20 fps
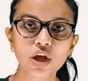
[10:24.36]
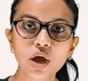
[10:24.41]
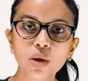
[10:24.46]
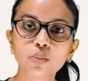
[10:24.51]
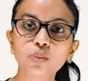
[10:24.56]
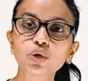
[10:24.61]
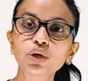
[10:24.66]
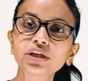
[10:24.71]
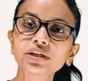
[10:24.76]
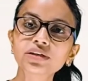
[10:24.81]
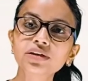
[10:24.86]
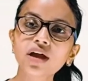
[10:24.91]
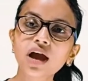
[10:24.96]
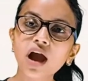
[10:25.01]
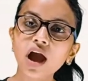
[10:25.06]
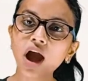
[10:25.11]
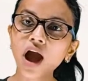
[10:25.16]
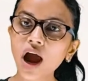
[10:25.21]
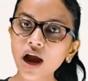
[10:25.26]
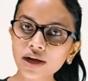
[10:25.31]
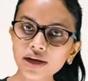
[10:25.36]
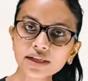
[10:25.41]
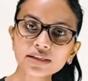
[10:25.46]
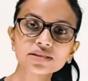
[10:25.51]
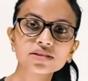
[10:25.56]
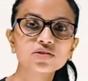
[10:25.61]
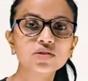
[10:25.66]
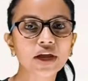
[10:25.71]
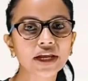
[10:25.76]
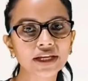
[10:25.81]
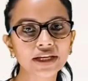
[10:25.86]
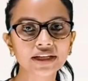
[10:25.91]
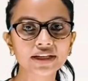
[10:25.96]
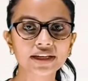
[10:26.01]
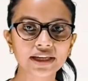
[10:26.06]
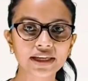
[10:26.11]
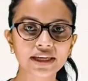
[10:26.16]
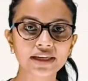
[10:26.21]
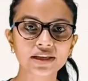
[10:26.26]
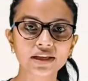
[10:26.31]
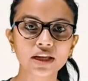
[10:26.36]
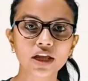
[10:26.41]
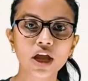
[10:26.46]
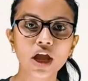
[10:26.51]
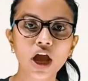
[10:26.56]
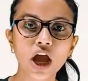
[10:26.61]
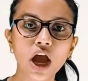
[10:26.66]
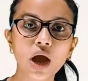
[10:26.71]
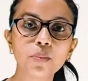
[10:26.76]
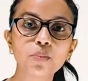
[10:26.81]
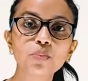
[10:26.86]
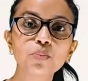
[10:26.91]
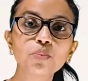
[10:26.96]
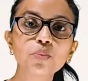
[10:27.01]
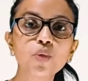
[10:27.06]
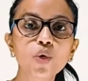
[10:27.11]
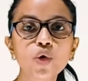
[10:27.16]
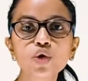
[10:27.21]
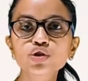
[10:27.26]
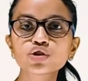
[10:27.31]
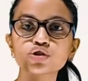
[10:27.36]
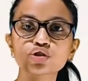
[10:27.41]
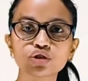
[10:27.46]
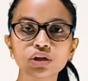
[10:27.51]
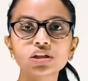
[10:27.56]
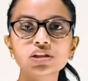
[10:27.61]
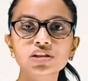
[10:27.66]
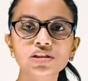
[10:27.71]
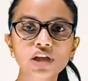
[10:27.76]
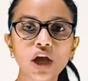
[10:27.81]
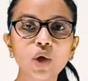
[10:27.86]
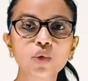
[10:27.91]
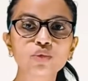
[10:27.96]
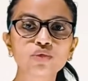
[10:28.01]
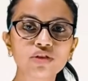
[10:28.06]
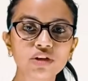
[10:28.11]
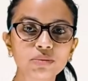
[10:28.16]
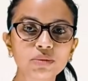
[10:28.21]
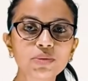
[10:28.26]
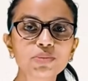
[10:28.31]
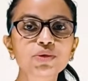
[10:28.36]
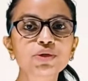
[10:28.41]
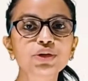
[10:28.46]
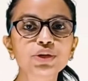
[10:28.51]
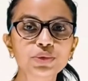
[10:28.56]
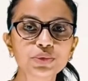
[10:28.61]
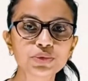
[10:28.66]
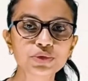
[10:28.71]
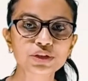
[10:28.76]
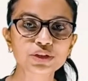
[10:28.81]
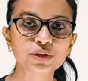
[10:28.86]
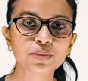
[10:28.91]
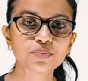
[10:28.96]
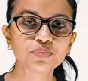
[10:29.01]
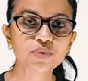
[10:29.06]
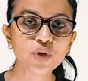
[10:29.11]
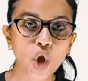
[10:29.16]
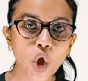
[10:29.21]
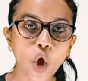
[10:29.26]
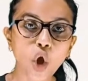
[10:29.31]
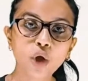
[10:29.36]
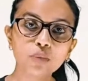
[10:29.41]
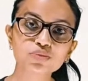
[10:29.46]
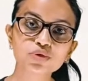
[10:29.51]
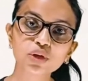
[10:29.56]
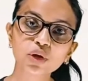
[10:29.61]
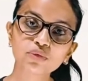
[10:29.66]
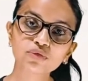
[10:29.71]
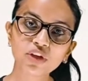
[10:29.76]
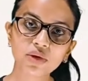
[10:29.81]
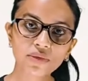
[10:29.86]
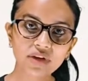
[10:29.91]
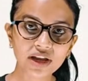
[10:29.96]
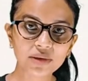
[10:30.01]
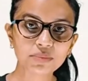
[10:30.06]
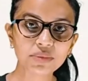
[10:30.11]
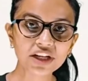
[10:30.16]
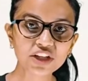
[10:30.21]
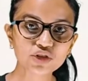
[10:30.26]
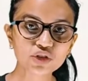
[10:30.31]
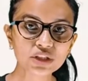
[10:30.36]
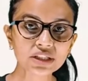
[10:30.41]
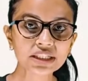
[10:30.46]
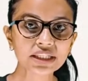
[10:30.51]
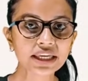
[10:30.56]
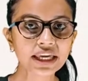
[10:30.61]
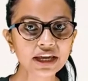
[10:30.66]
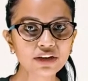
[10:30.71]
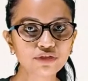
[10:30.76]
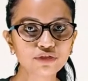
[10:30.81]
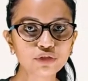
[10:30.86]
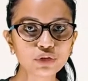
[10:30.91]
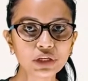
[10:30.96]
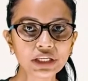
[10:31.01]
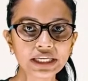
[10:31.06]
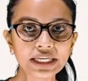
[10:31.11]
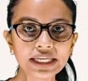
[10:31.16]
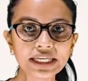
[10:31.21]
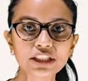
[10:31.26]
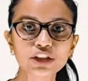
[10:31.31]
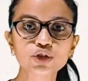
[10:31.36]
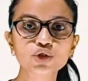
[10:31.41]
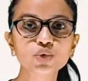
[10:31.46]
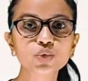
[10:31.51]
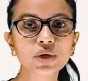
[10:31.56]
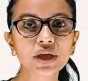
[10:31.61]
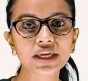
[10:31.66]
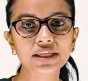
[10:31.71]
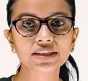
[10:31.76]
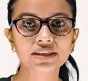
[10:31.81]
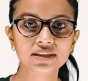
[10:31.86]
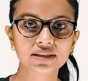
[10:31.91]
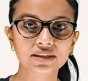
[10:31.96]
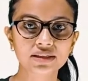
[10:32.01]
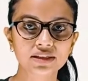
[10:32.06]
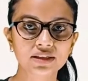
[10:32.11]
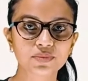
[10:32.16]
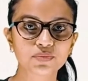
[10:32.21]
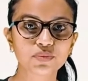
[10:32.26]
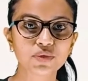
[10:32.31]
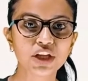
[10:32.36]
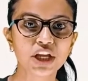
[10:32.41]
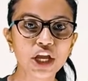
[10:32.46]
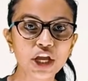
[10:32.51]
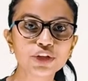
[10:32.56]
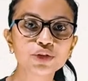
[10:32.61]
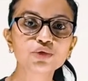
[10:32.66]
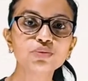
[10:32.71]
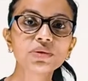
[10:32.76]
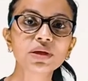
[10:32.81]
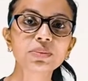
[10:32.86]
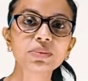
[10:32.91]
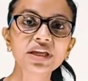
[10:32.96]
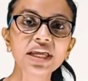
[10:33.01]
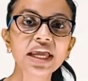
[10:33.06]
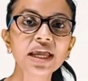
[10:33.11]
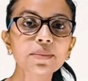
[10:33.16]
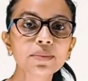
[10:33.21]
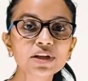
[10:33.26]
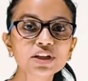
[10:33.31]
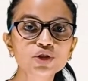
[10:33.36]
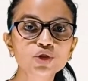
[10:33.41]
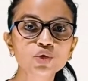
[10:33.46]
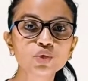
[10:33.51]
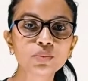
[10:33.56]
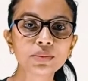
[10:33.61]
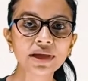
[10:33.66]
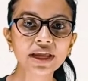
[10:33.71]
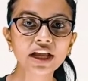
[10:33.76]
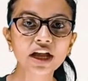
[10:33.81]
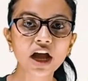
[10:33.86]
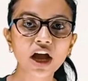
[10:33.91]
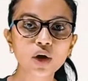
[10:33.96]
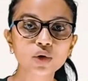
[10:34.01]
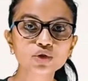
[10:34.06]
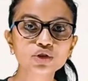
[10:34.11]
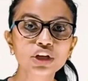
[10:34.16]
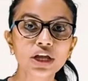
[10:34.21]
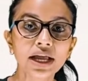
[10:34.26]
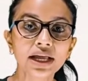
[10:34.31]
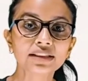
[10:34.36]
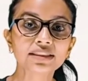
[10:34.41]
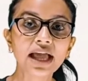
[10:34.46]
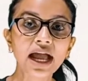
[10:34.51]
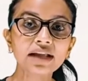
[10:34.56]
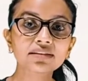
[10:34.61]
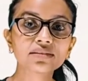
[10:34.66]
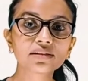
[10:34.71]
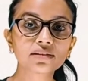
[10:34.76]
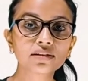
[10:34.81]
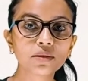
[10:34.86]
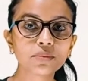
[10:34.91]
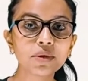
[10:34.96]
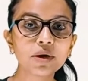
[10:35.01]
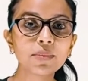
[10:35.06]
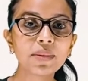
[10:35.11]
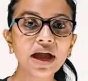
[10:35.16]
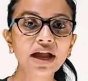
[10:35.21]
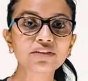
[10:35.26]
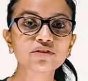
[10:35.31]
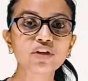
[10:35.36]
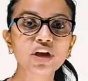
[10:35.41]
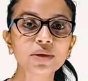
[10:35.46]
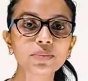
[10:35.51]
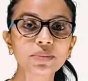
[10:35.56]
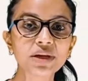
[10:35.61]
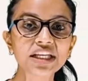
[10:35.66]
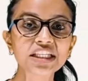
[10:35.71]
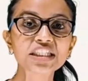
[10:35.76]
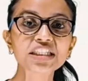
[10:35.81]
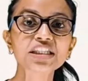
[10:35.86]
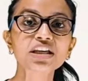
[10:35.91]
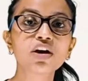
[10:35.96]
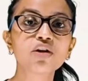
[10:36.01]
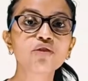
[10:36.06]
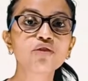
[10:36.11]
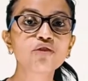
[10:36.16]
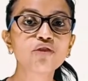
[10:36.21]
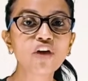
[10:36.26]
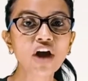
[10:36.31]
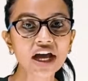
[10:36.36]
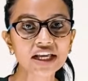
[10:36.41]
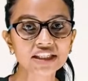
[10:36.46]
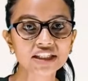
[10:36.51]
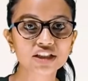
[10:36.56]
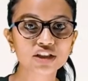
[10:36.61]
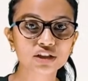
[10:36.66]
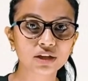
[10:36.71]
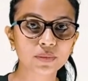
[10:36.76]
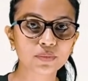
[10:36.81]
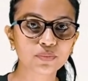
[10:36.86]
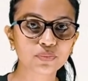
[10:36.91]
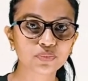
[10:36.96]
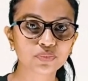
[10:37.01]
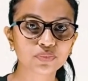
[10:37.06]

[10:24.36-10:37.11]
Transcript: Pull it hard and strike it again. A more shrill sound will be produced. Observe the vibrations carefully in the two cases. You may be able to make out that the rubber band vibrates faster